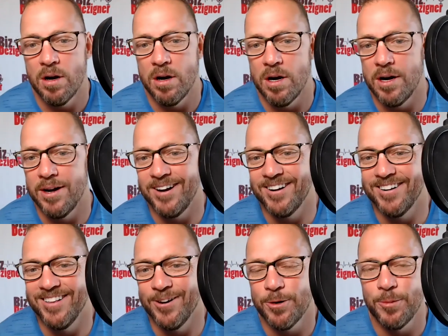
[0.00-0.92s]

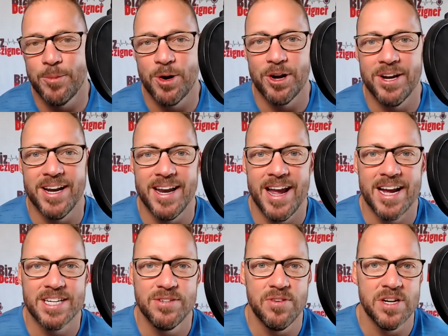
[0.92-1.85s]
our Local Marketing
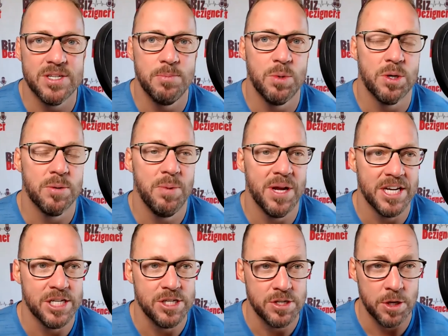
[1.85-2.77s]
Hacks Facebook page.